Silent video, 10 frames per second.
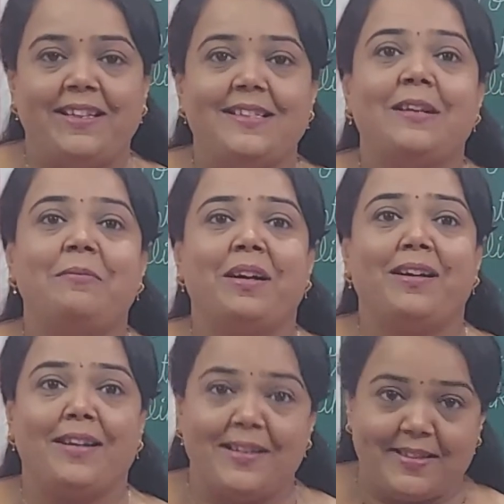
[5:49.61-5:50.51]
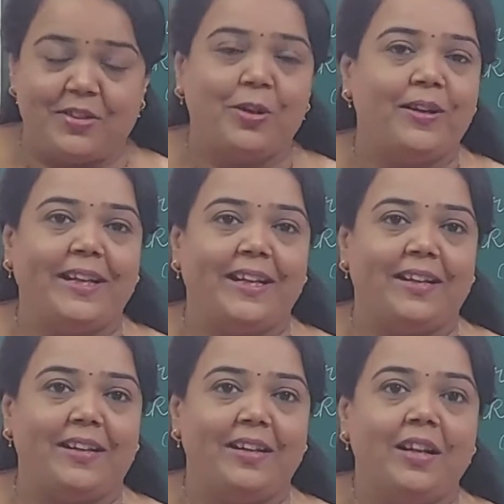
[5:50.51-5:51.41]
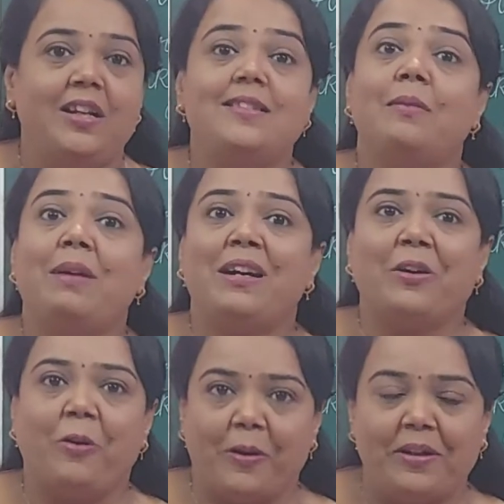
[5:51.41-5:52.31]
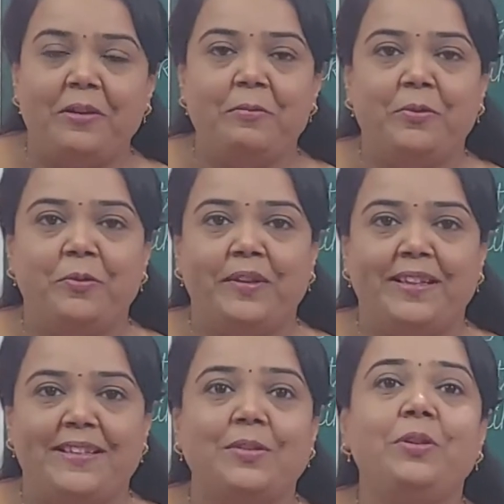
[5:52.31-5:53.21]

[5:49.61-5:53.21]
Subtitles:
some are historical, some are horror movies,